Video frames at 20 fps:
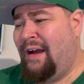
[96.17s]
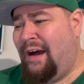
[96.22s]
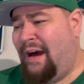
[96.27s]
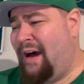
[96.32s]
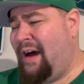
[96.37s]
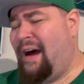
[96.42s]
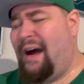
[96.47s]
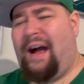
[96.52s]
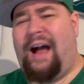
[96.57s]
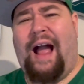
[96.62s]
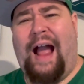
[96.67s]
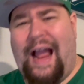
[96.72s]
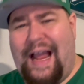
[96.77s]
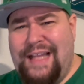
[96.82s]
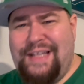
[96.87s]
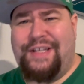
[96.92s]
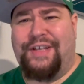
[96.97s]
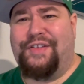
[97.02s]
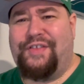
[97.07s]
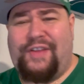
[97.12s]
I
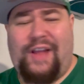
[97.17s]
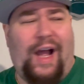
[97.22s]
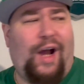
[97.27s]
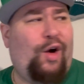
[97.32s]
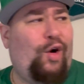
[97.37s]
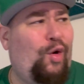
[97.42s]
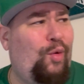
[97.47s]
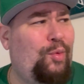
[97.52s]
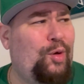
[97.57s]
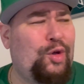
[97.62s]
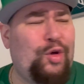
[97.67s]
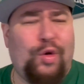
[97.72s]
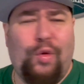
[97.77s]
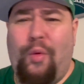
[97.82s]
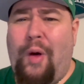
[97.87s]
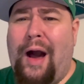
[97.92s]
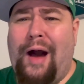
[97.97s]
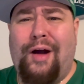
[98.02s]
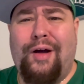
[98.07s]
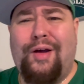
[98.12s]
just got home a little
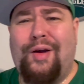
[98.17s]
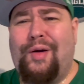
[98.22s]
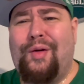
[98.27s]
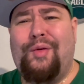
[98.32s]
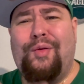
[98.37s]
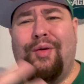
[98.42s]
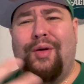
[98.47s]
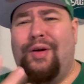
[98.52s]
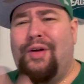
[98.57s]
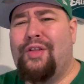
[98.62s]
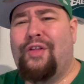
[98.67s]
while ago.